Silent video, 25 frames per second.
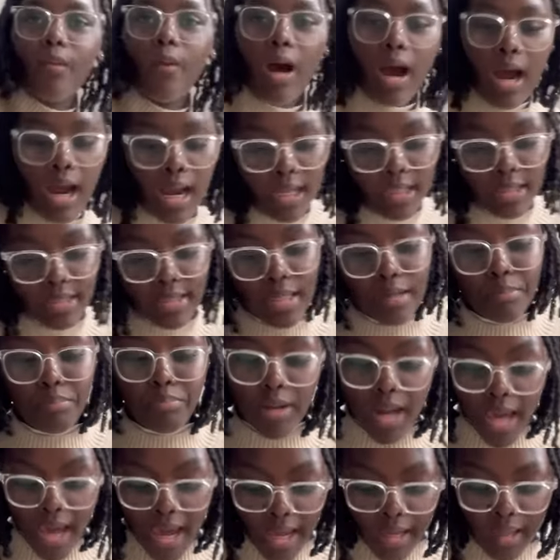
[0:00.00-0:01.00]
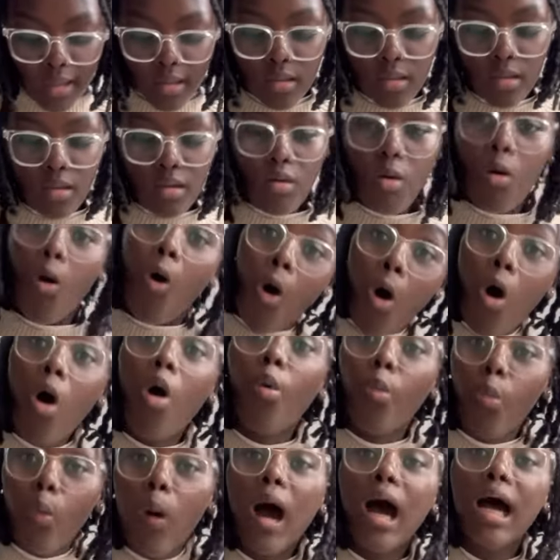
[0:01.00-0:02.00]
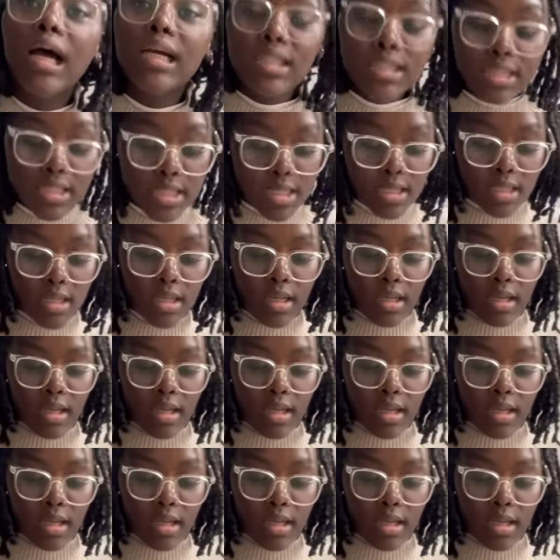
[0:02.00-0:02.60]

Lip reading: white and black or white,